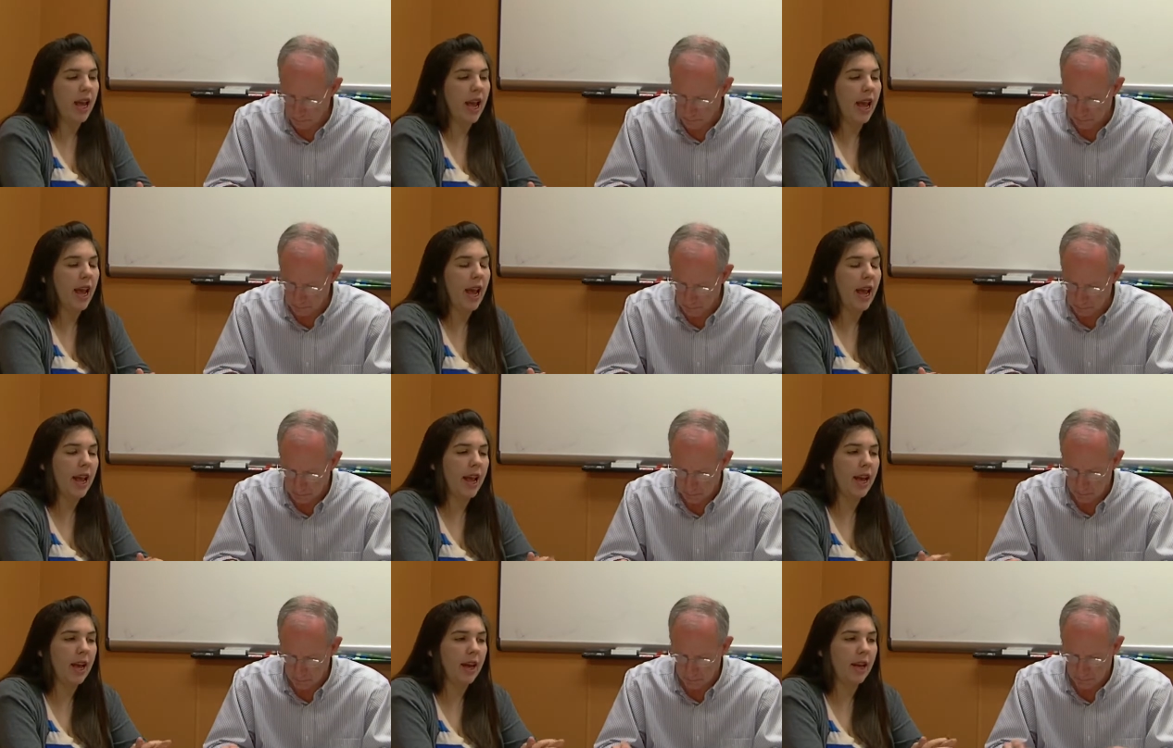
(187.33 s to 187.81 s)

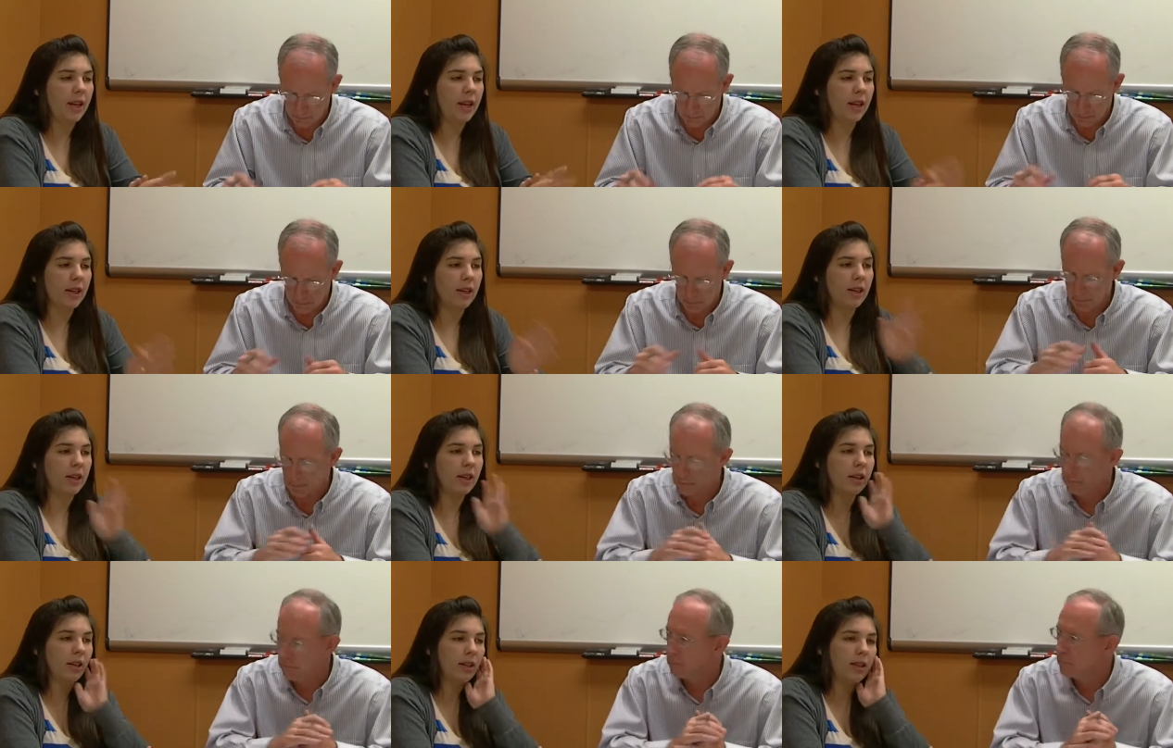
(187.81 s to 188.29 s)
Speaker 1: And
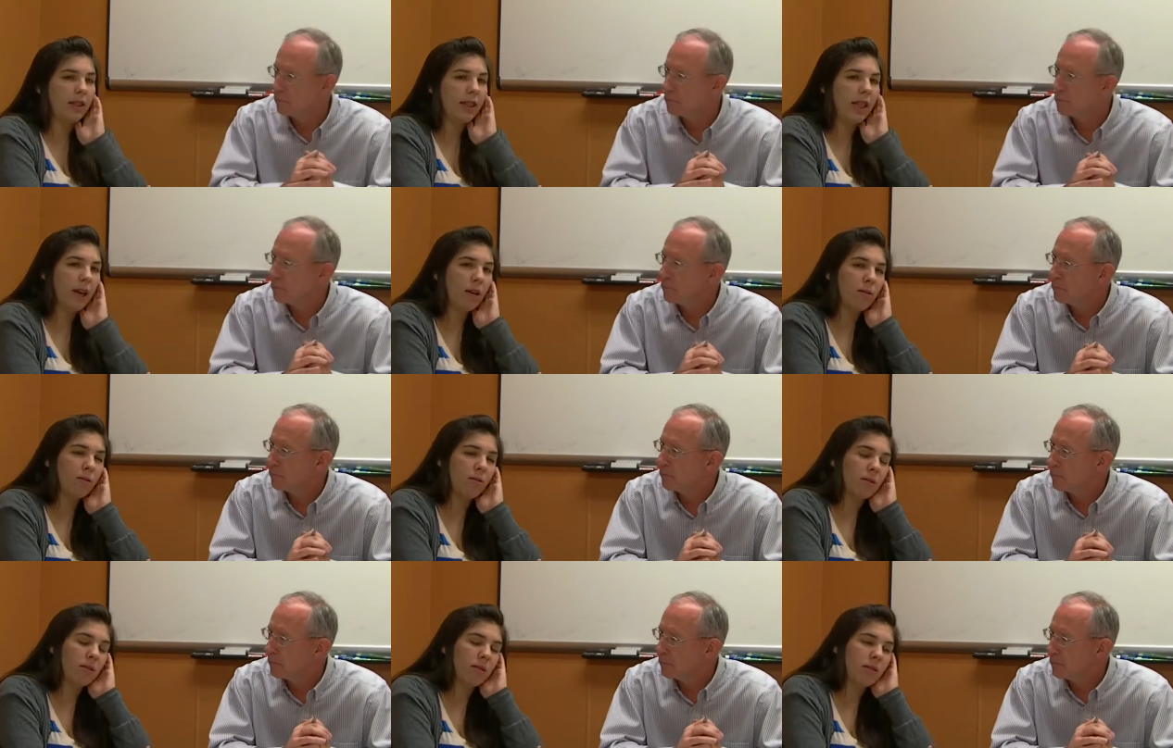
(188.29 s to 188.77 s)

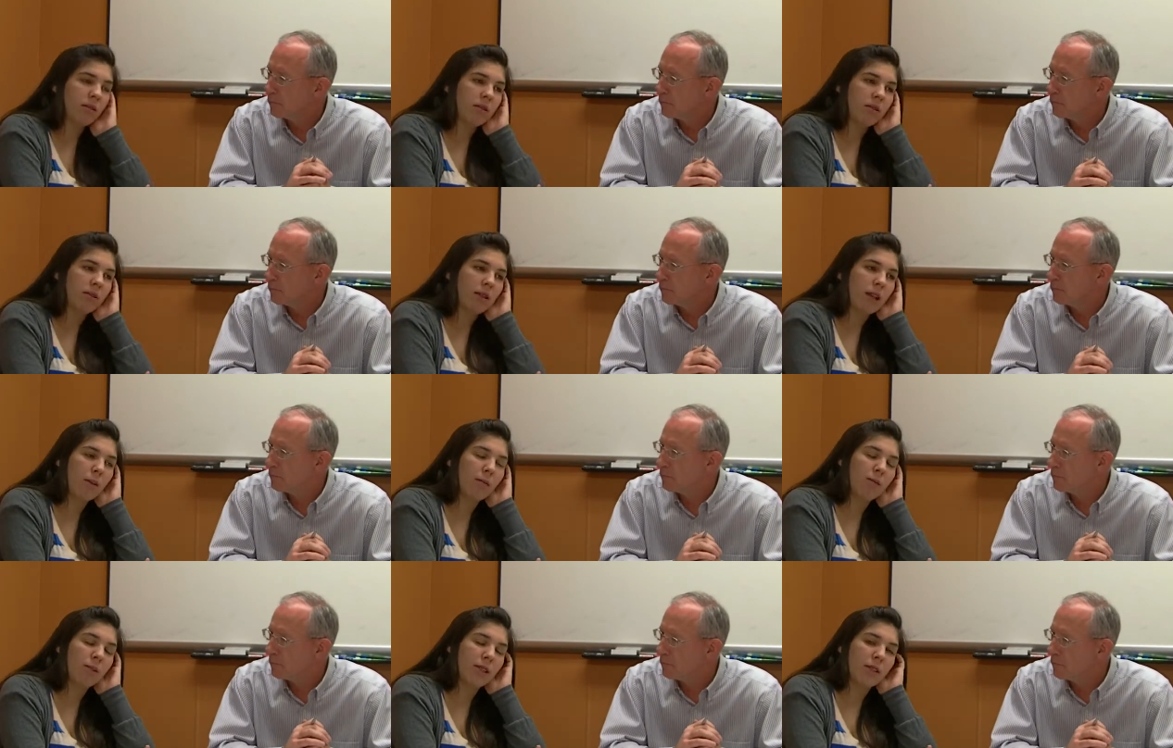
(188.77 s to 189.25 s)
that was
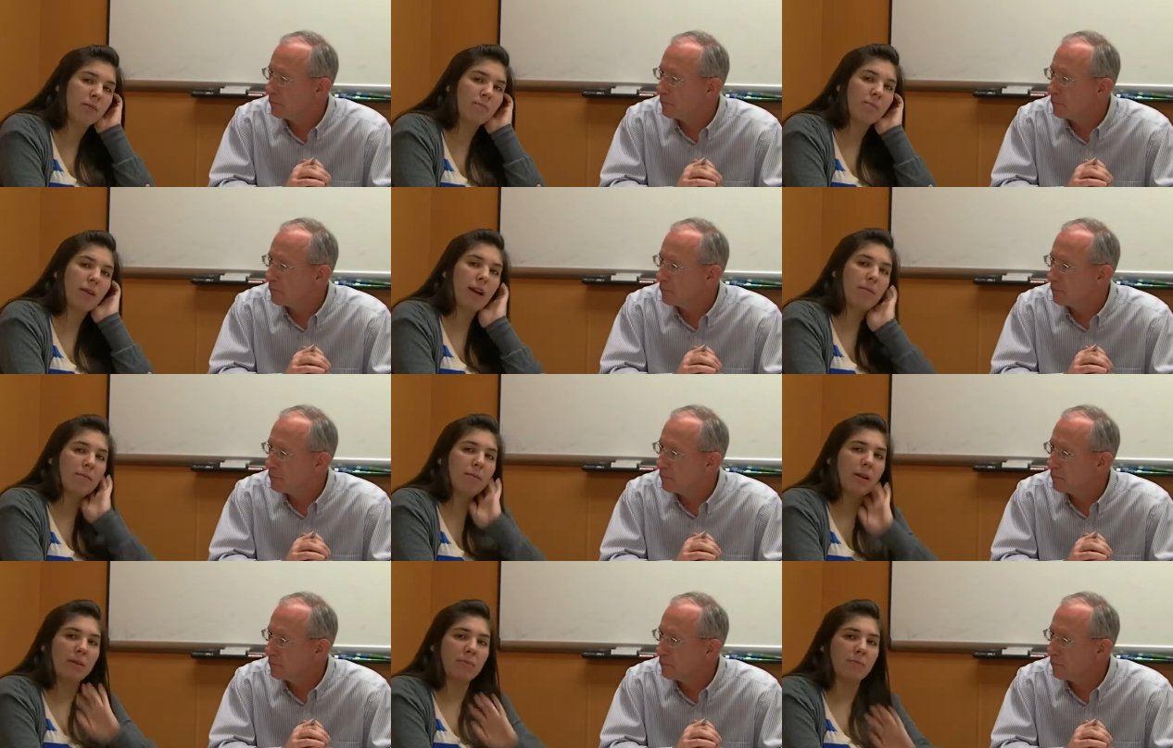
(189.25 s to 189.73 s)
that was in
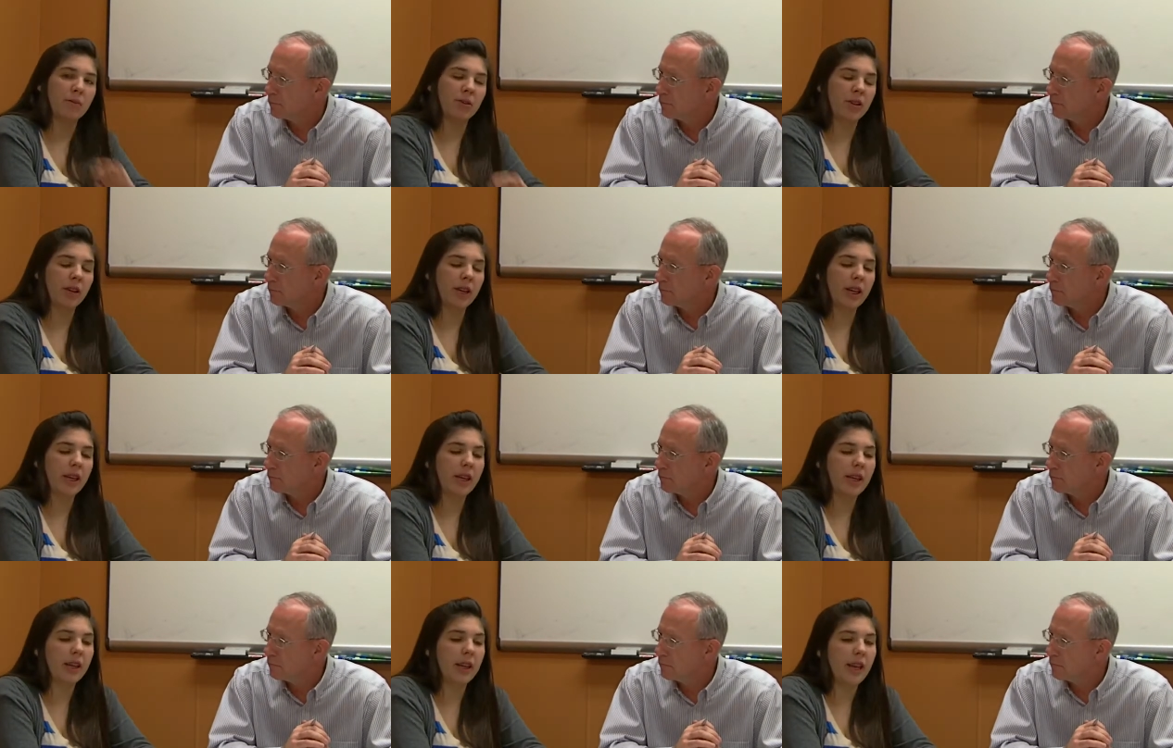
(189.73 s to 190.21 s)
Bye Bye
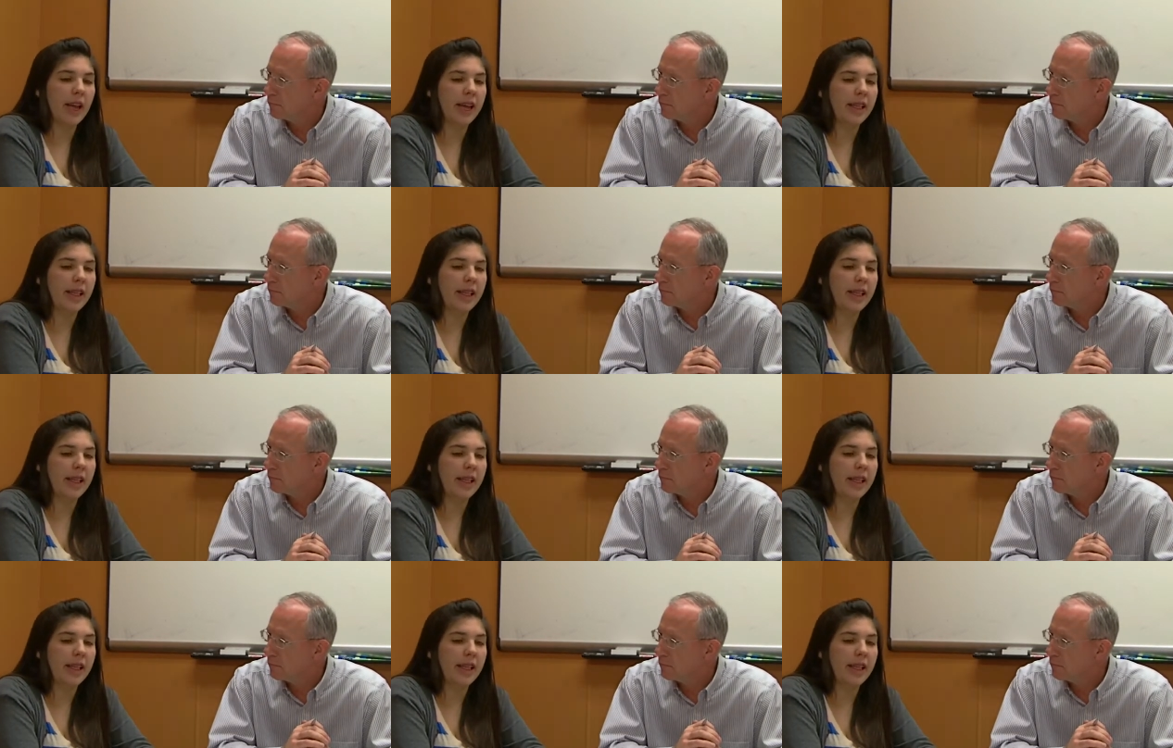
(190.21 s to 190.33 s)
Birdie.